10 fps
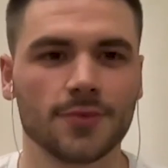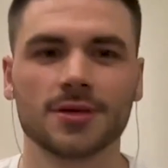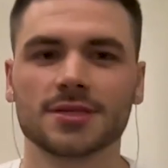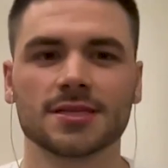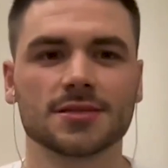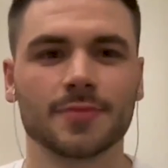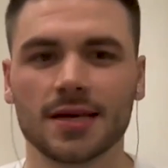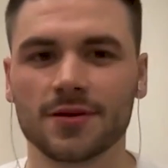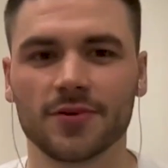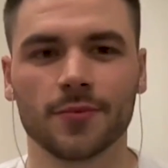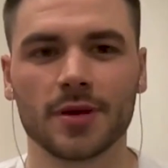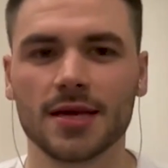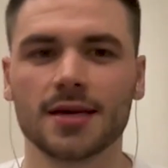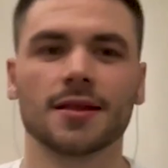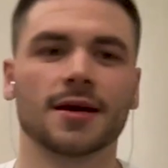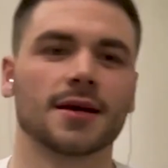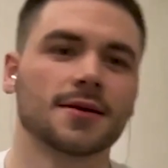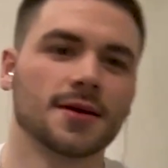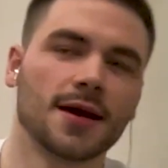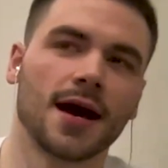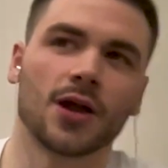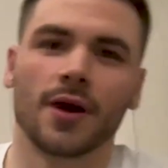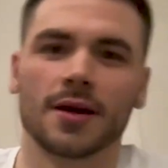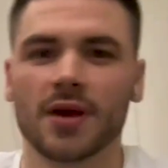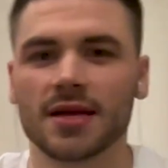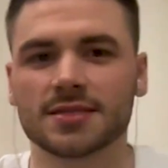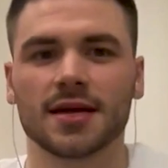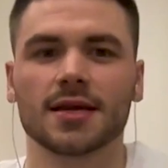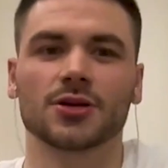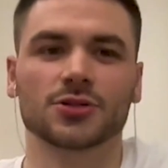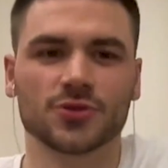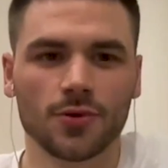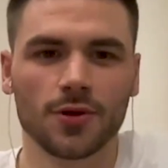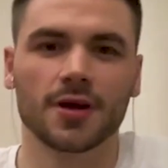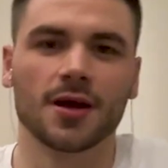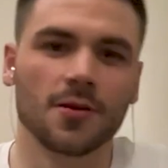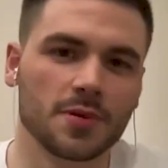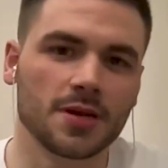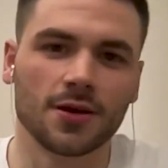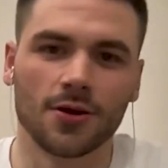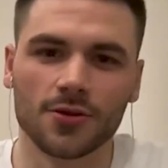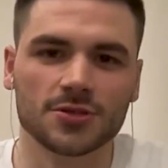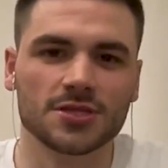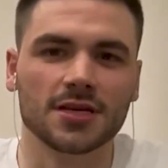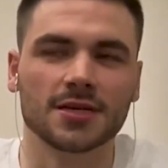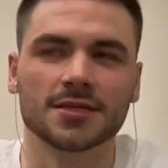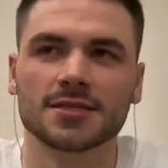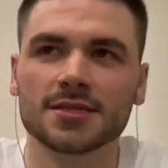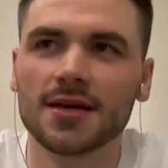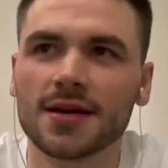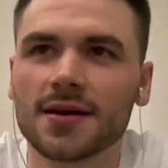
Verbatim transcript: What does this mean for me? Like, how do I maintain control of the company? All those things.